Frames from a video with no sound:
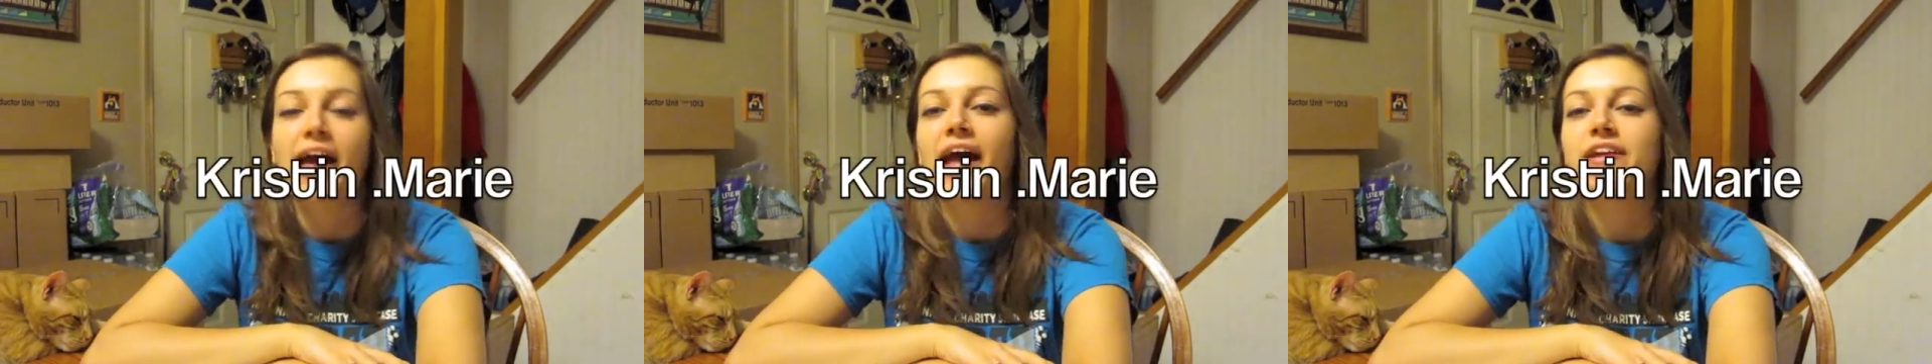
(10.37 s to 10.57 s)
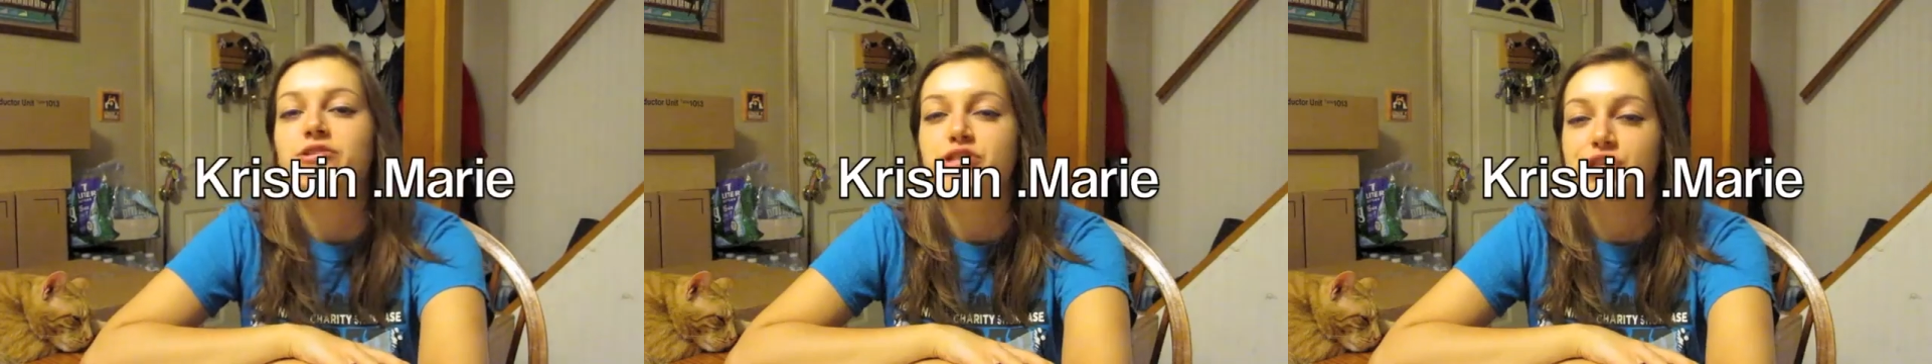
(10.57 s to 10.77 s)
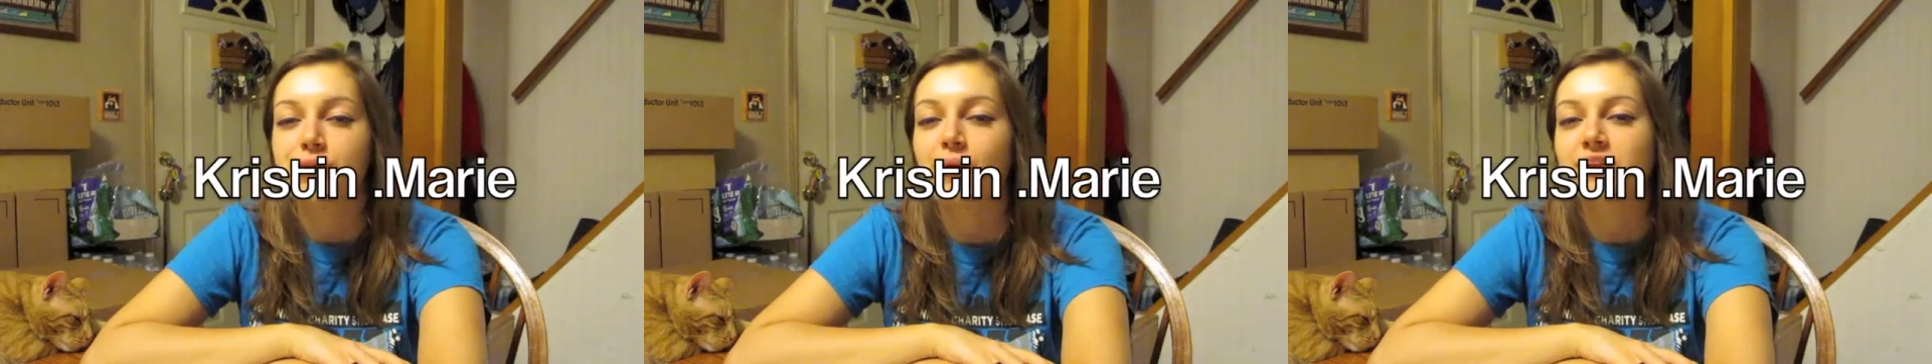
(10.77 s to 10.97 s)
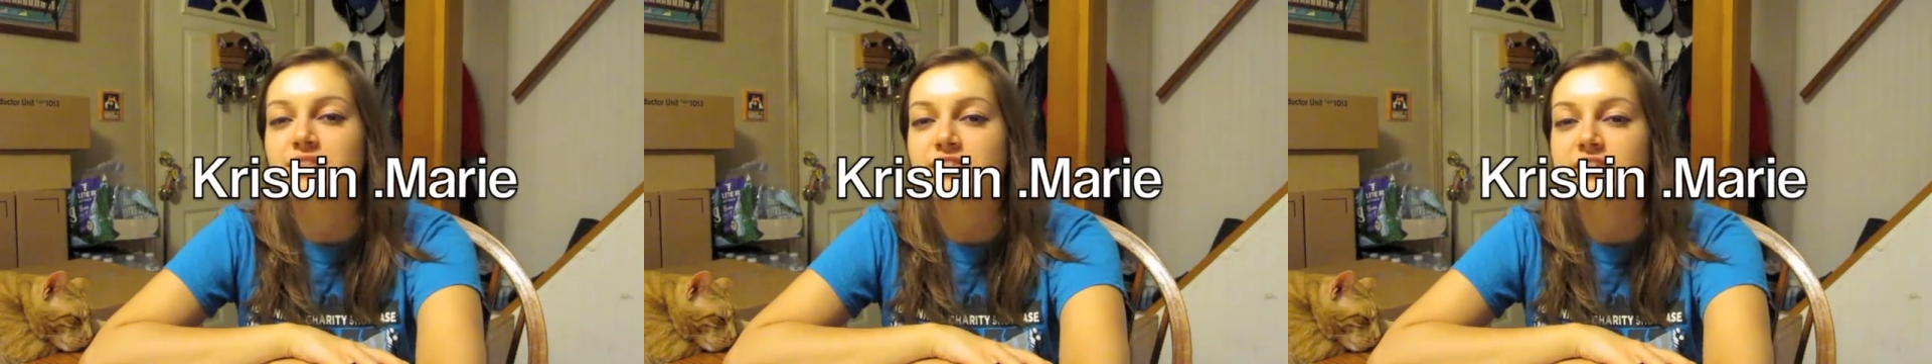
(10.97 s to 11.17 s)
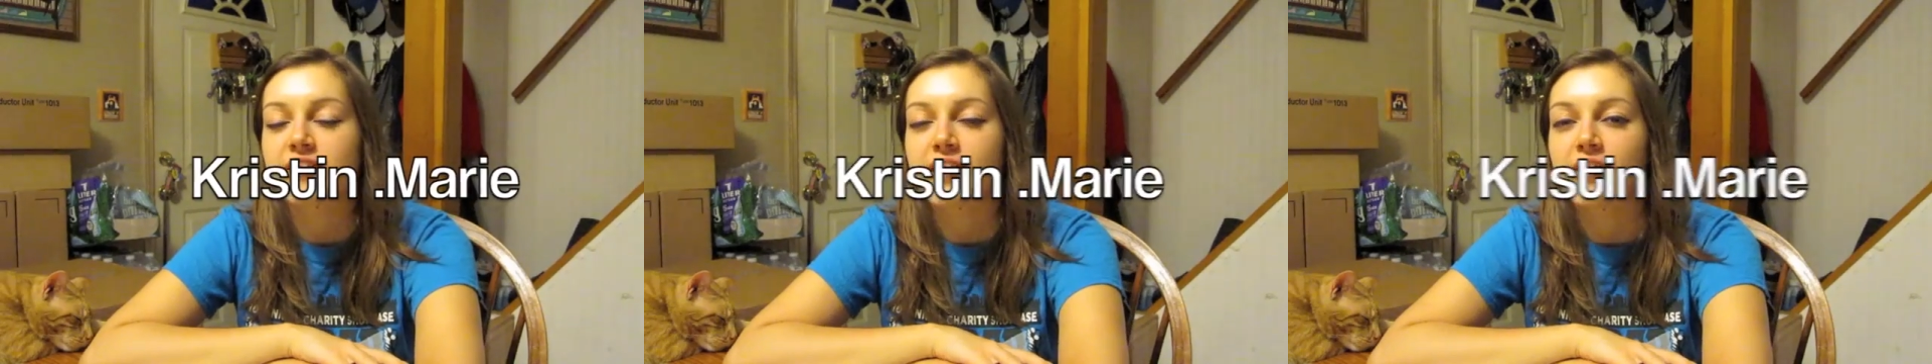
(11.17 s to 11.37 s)
and she
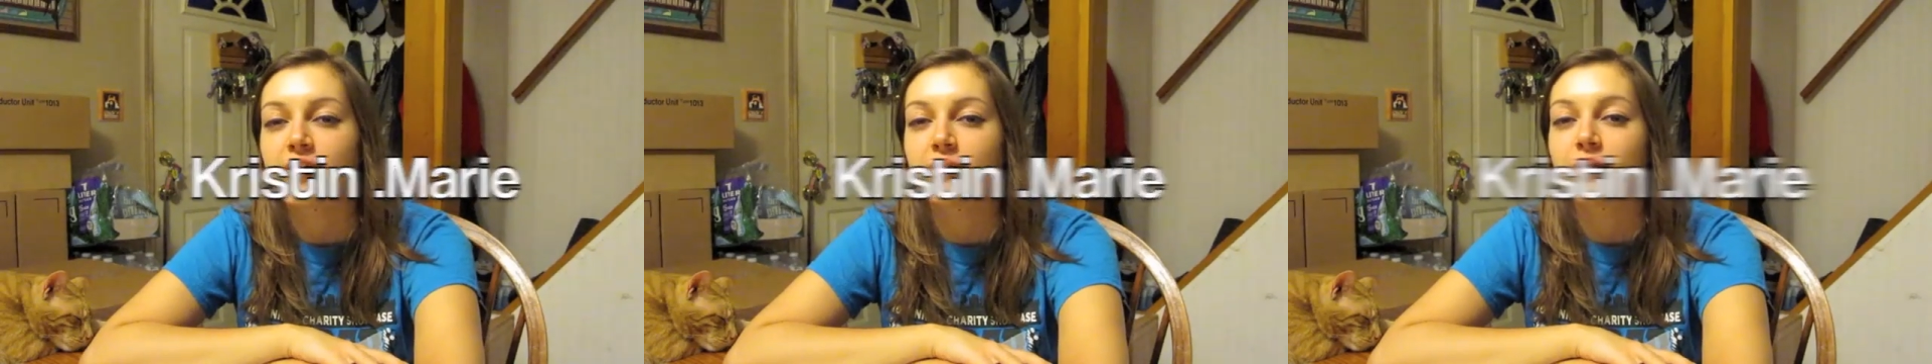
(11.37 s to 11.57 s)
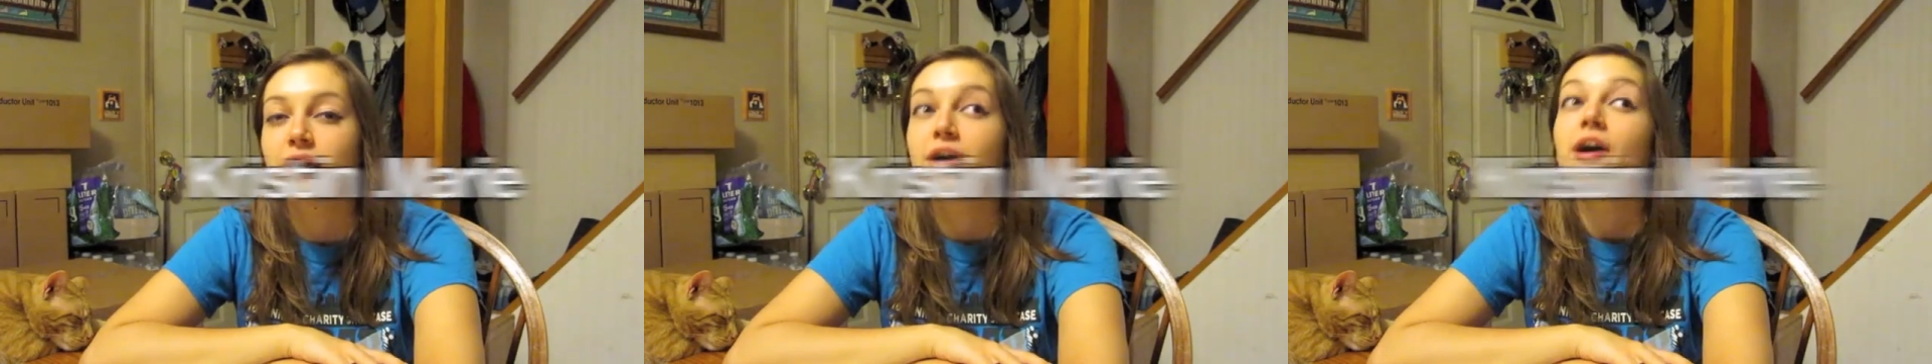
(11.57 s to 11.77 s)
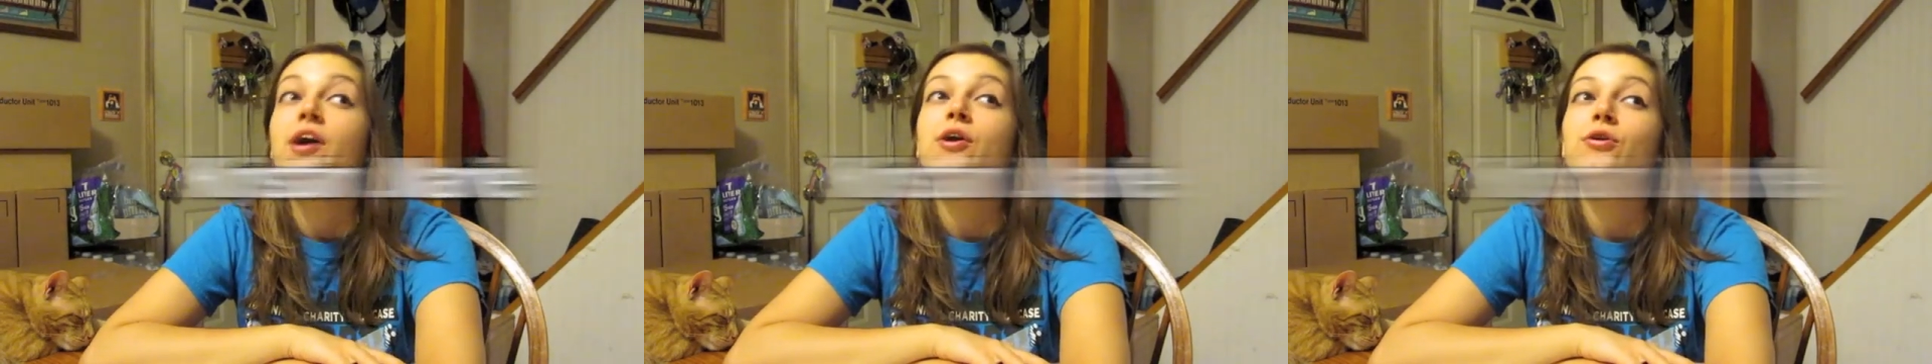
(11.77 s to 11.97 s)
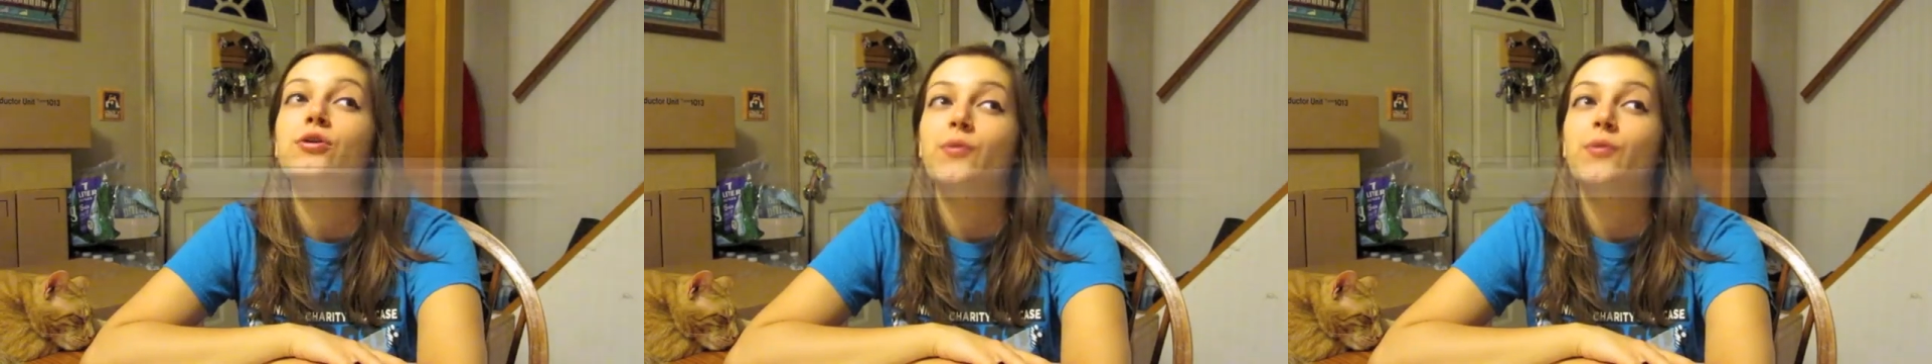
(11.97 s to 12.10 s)
wants to know, who